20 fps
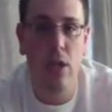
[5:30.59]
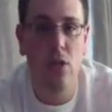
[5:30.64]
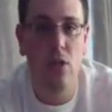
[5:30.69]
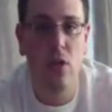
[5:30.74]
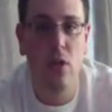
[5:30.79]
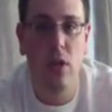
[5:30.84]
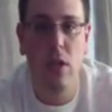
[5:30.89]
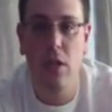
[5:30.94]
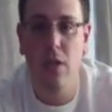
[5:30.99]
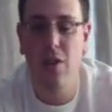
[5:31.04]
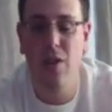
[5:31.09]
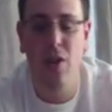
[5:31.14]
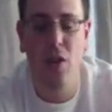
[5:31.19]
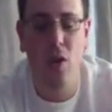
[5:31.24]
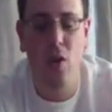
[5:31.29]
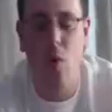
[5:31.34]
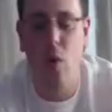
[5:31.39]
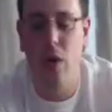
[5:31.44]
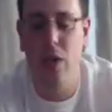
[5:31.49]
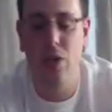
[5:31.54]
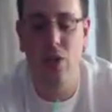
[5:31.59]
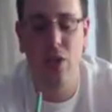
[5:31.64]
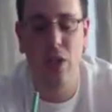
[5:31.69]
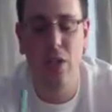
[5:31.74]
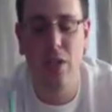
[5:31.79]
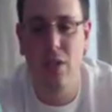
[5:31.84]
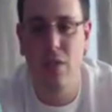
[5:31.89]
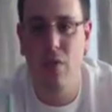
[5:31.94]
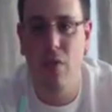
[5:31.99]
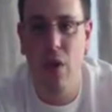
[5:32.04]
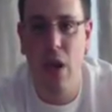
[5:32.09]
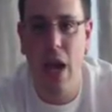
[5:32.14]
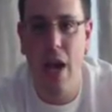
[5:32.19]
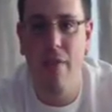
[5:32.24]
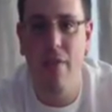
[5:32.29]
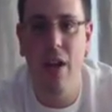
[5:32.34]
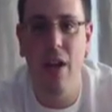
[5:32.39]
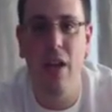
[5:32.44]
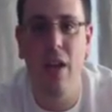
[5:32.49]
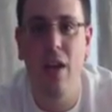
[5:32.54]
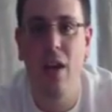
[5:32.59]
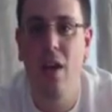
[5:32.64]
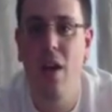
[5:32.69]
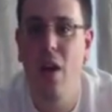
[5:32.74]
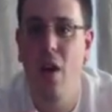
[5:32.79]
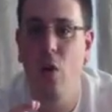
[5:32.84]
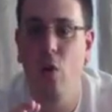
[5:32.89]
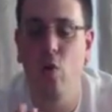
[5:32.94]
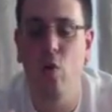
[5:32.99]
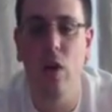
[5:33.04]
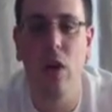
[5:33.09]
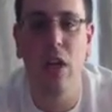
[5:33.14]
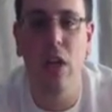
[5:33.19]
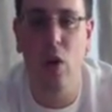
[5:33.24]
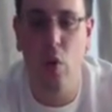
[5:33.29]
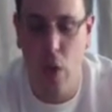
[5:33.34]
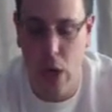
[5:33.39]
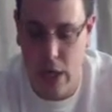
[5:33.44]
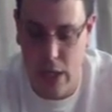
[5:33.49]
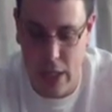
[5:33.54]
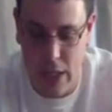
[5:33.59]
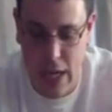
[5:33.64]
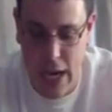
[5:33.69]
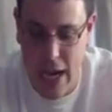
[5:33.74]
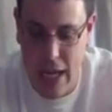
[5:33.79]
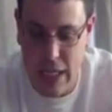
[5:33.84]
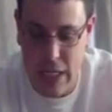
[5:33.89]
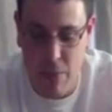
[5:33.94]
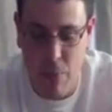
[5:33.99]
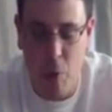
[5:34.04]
I should get to your questions if you have any really quickly, guys.